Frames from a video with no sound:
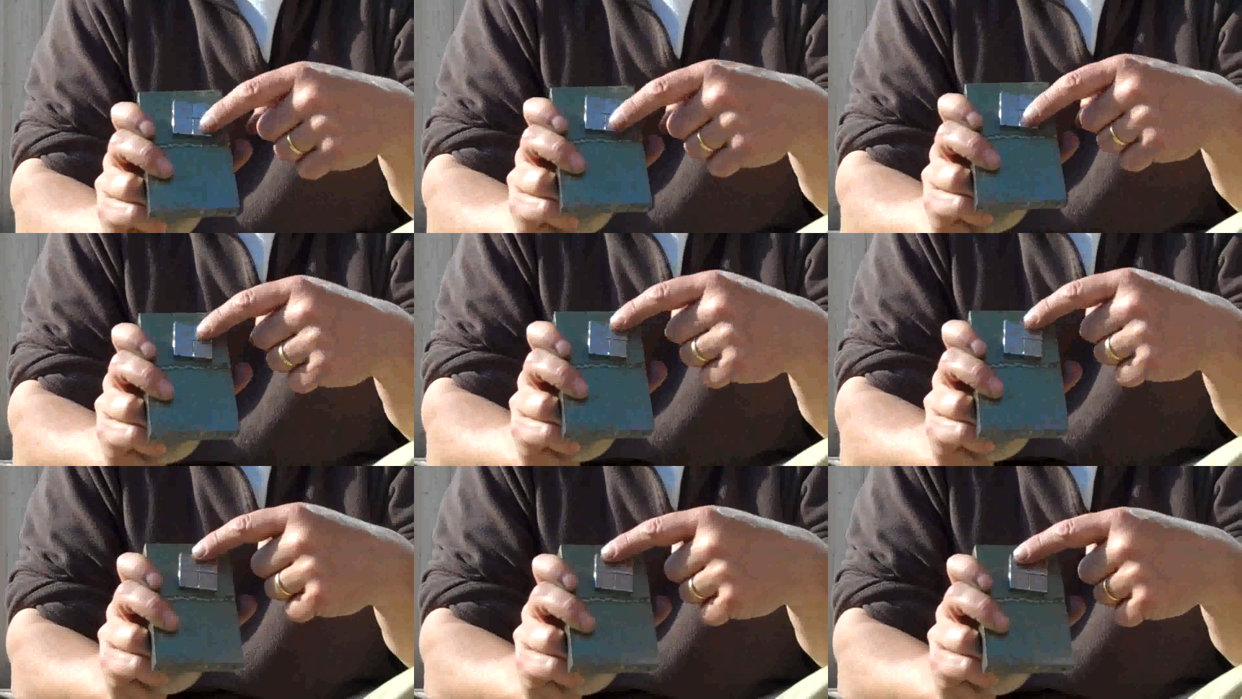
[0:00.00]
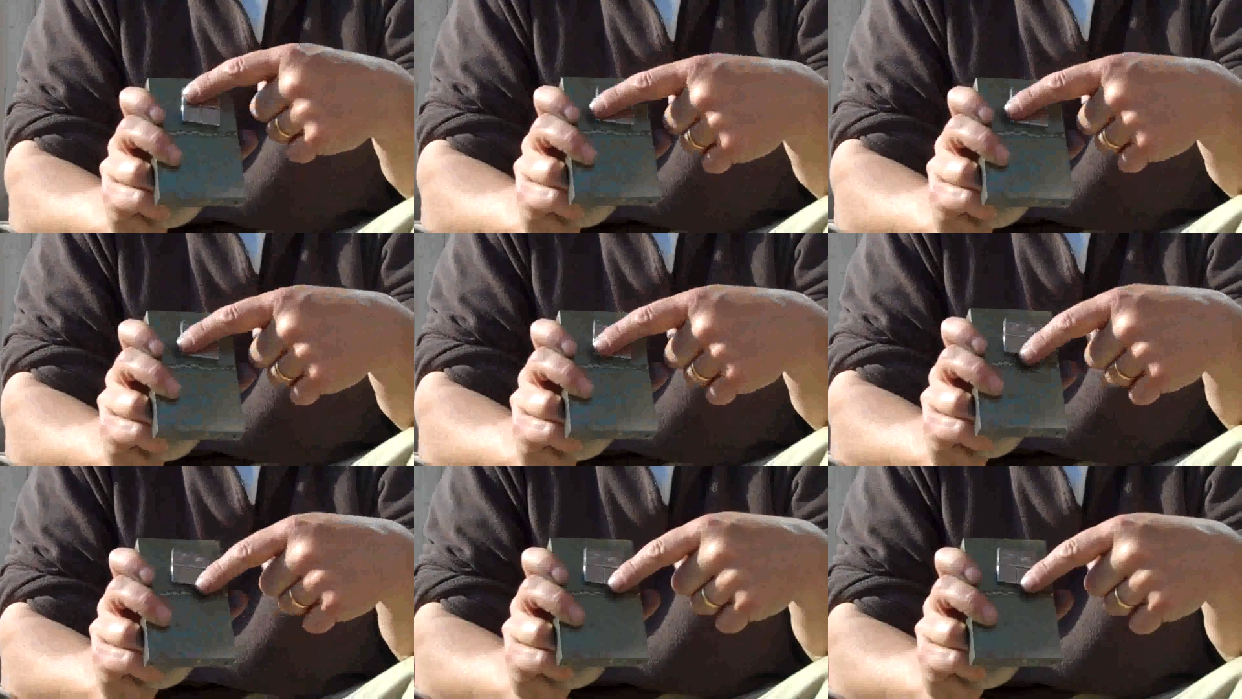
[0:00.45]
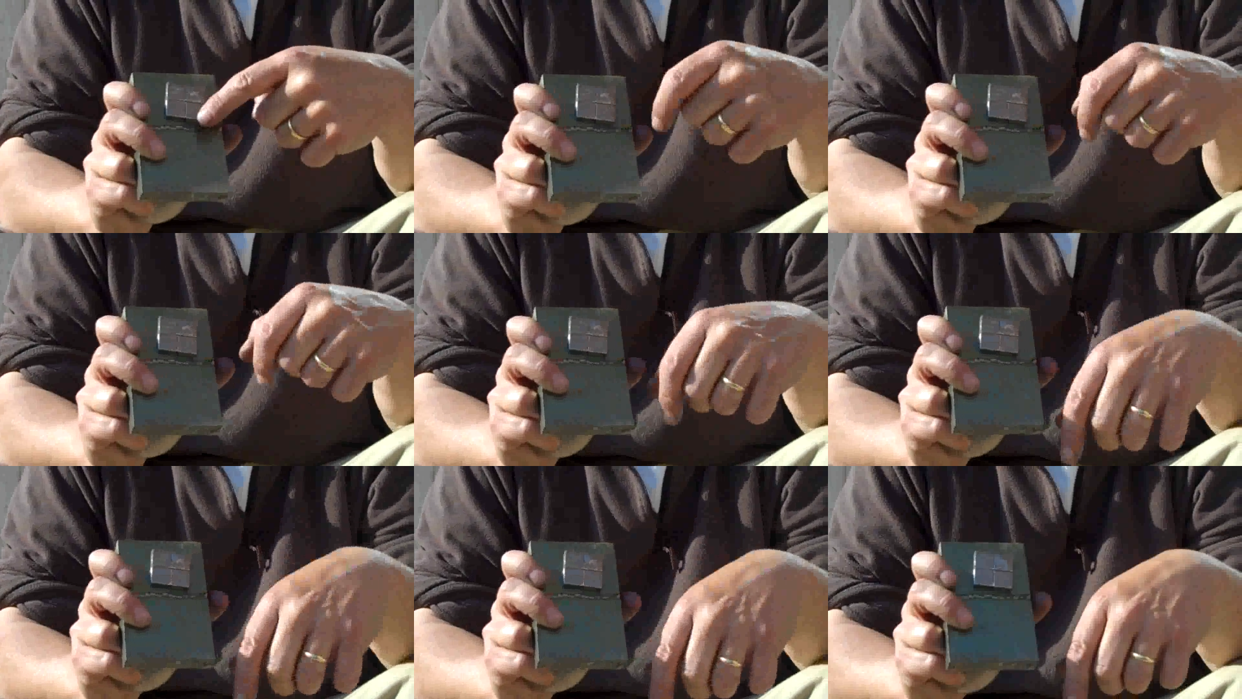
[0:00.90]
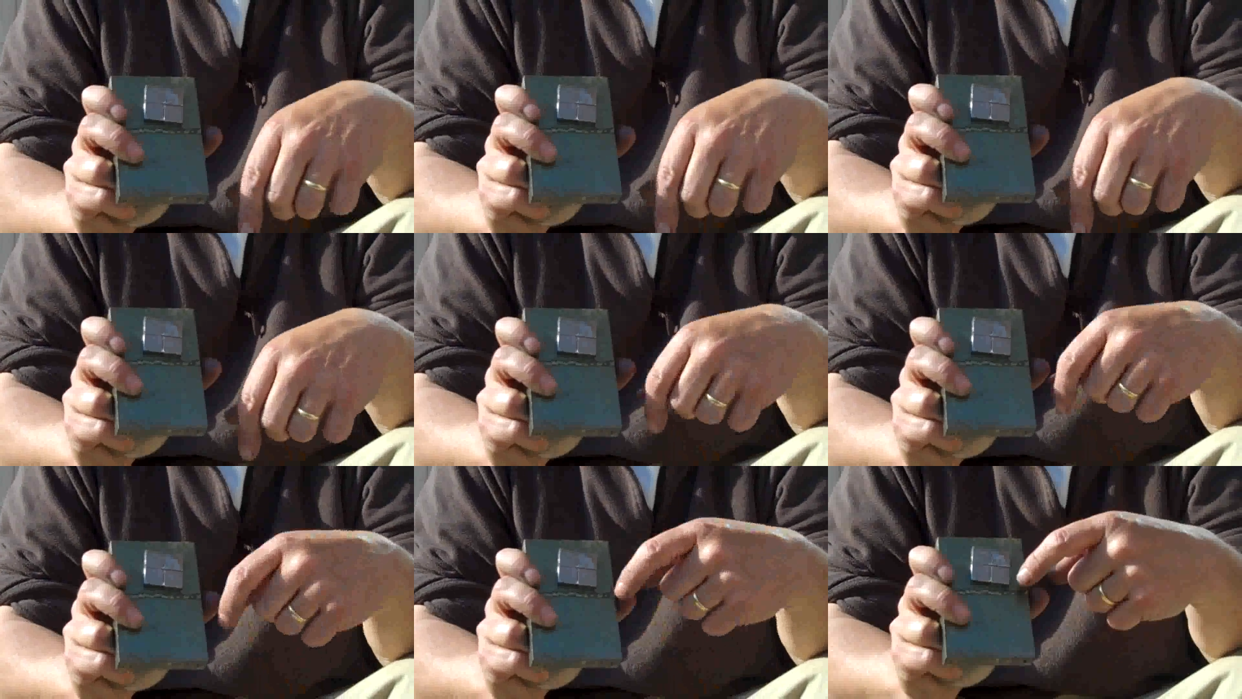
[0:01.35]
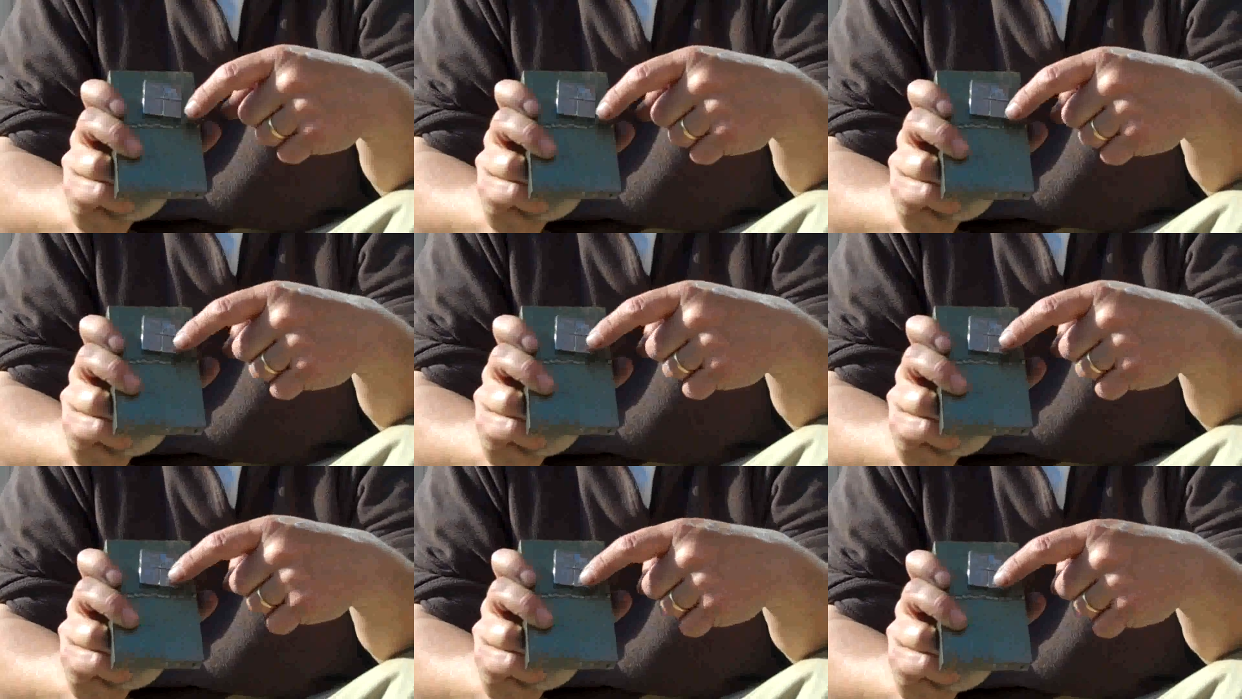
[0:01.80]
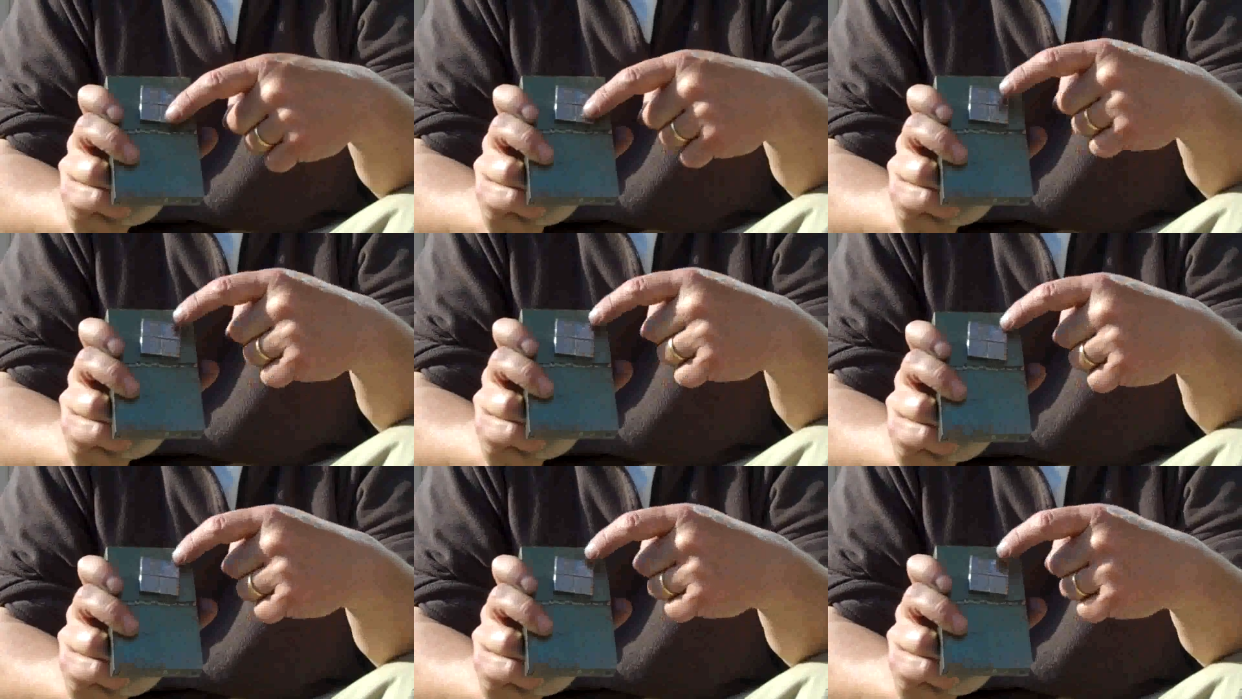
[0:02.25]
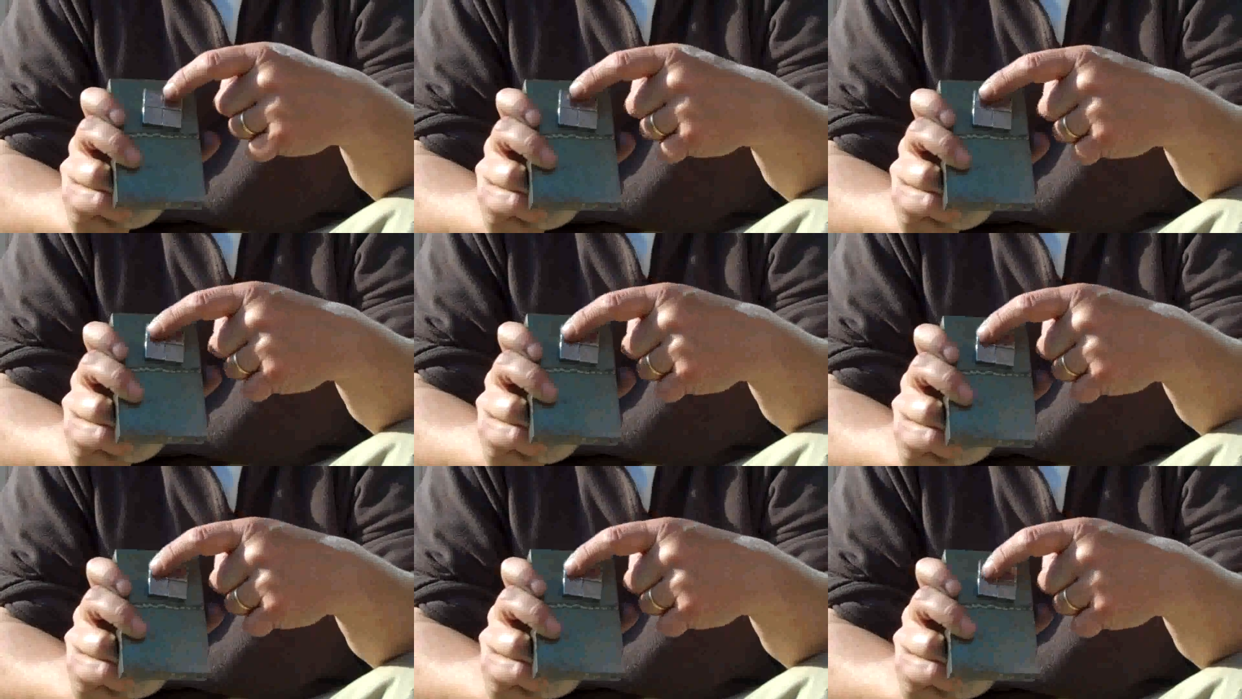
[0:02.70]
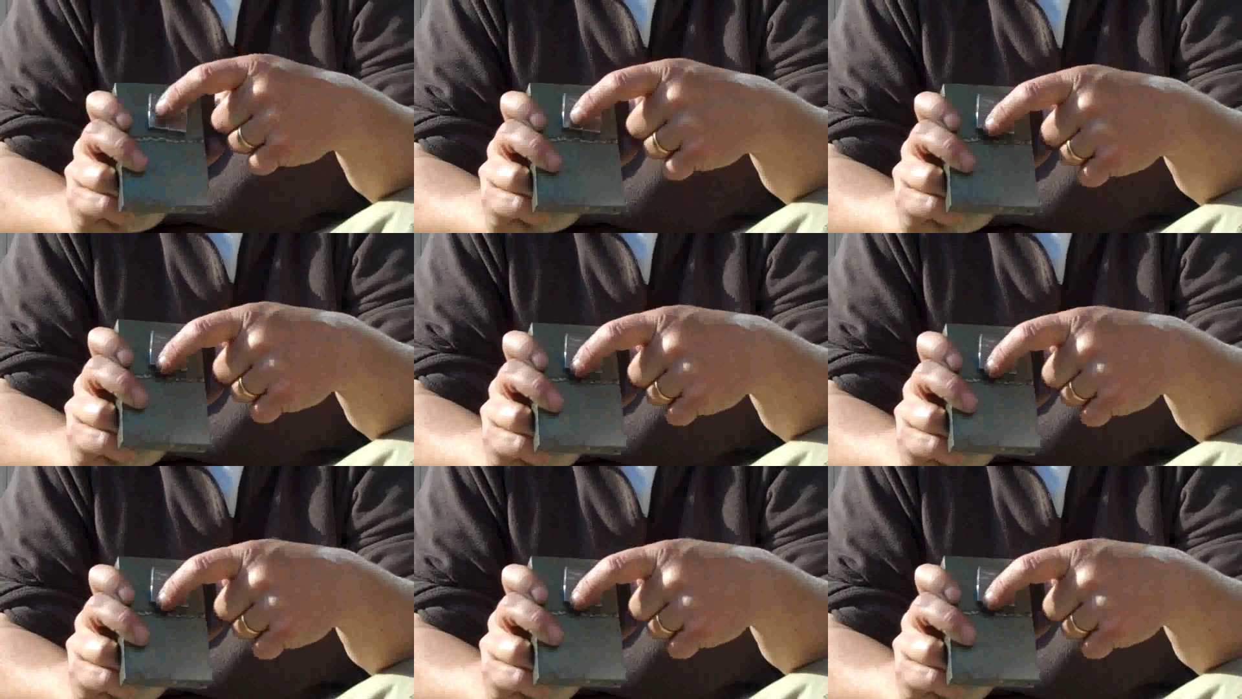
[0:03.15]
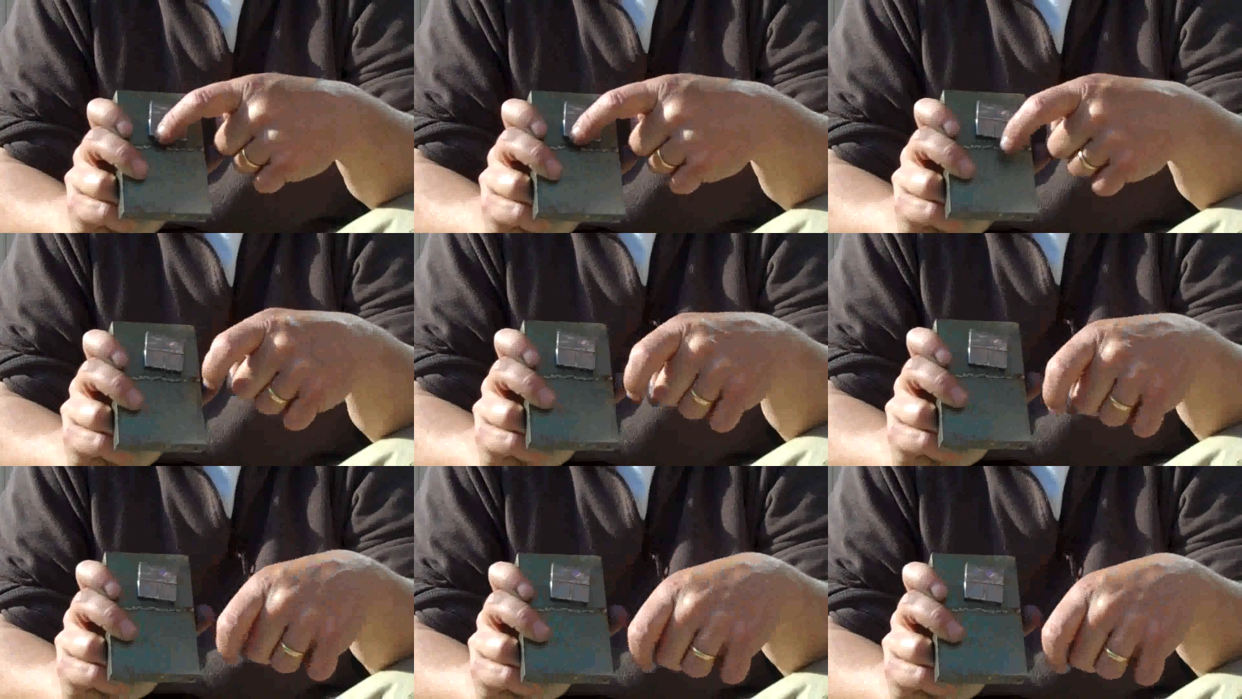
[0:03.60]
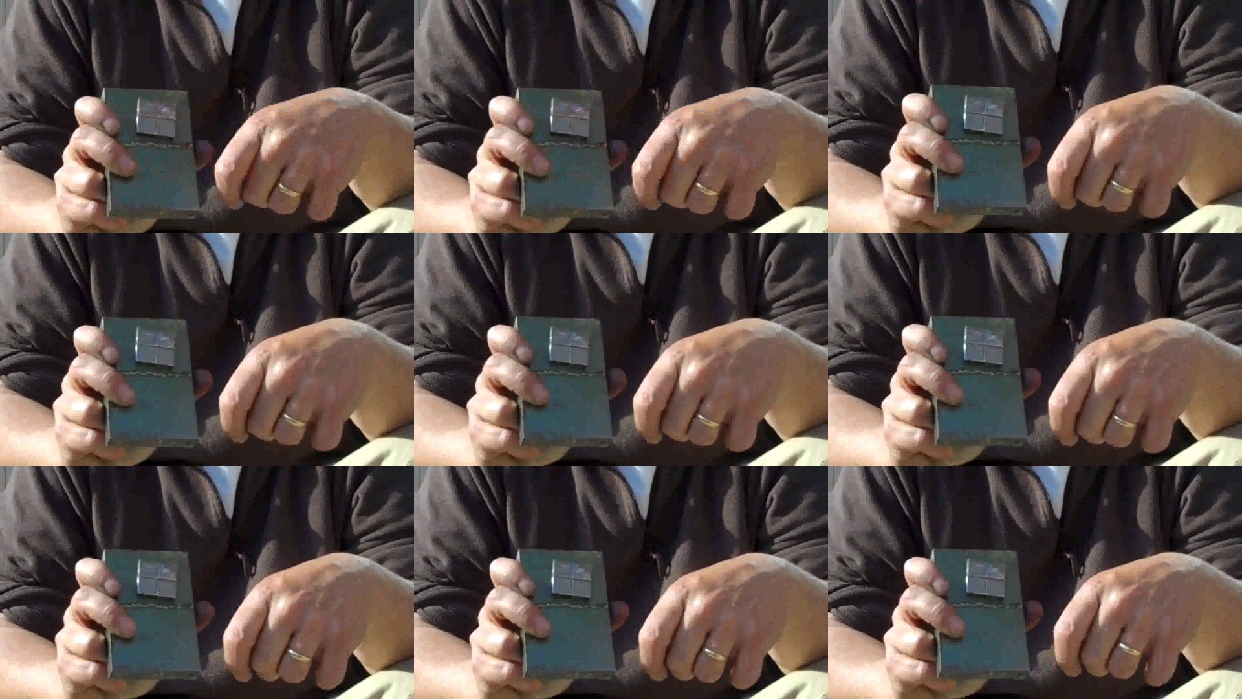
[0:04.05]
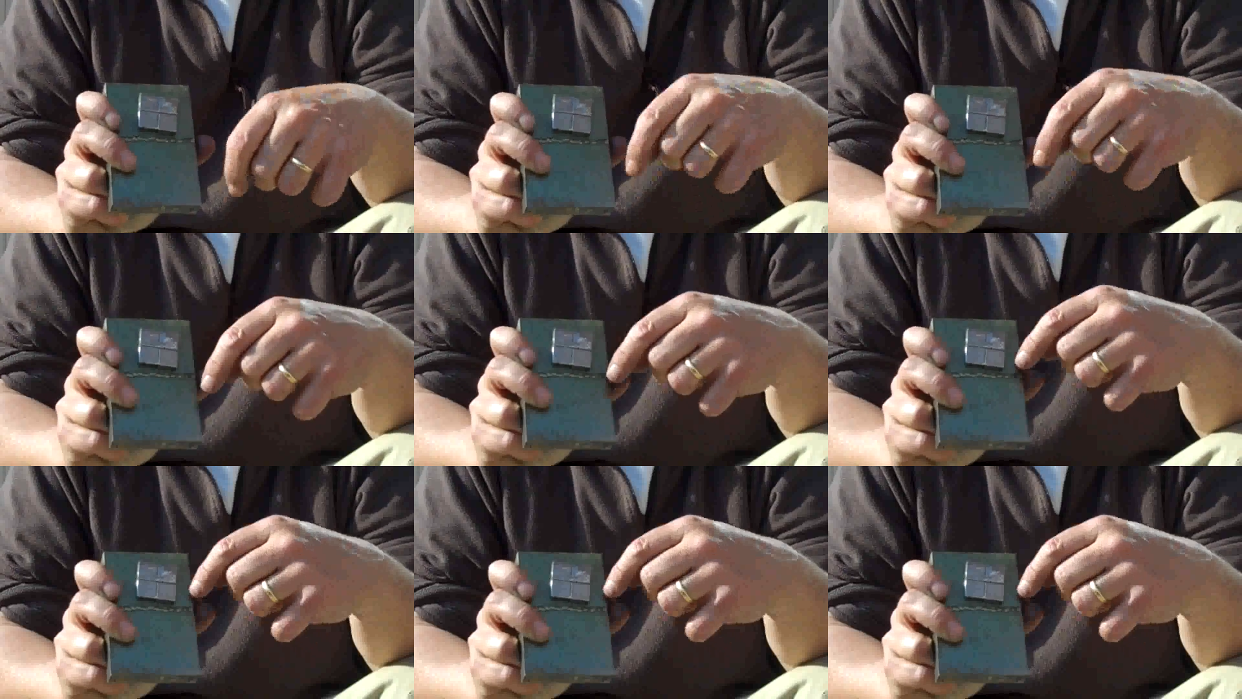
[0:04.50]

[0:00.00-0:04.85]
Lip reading: (no speaker visible)